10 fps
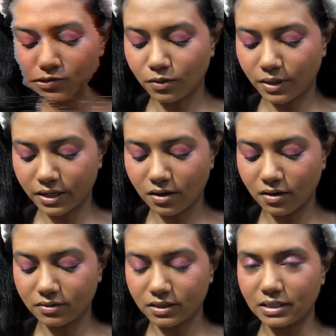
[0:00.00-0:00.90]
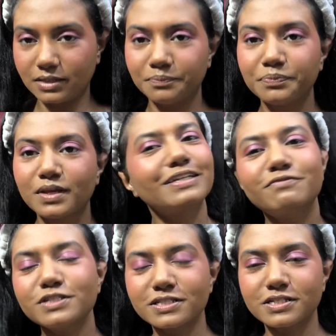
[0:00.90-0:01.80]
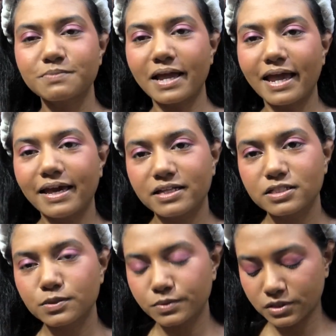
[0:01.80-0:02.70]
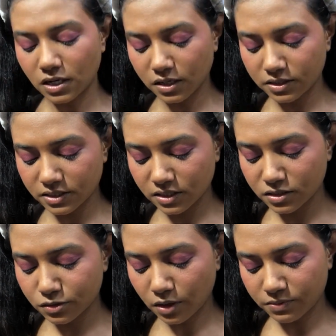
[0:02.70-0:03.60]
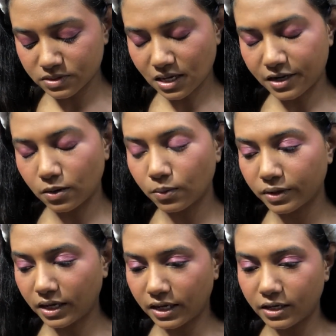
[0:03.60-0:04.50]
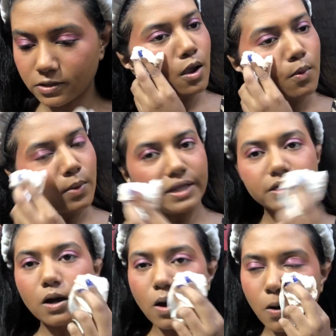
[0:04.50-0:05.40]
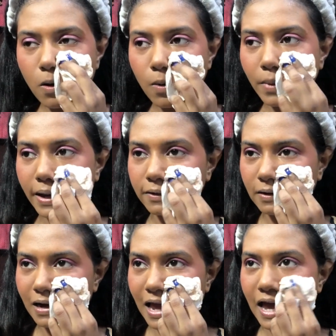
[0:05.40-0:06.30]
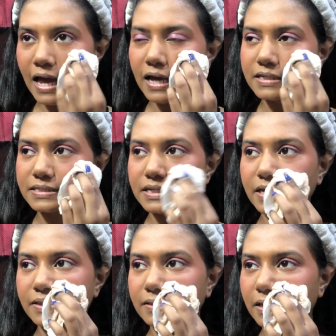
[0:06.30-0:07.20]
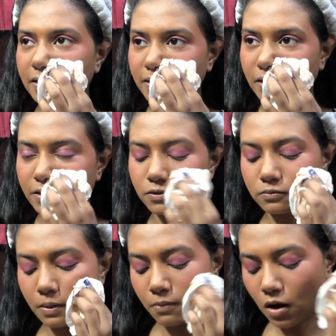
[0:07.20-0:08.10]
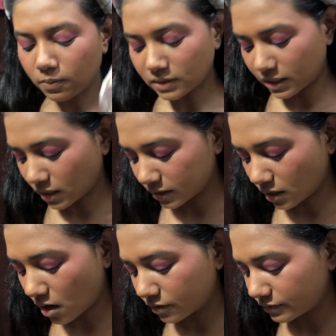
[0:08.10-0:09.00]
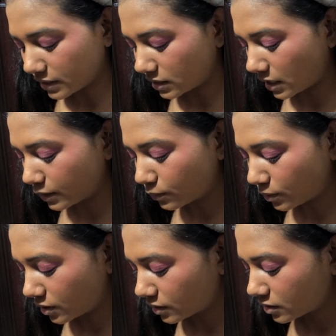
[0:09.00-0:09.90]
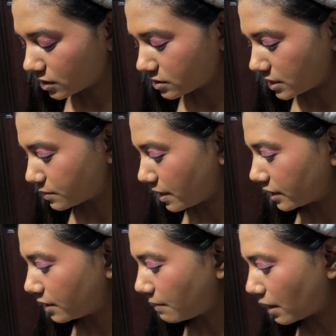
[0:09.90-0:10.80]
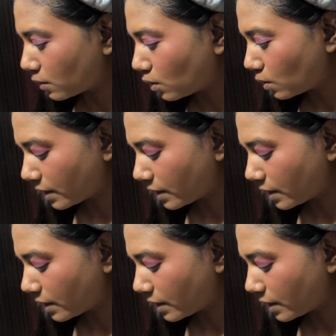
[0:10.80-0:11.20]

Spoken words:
No, I can't really. It was just my hands was hurting, so I was kind of okay. Went home, I relaxed, and then I told my mom, like, I can't really like work, because that's why I came back home.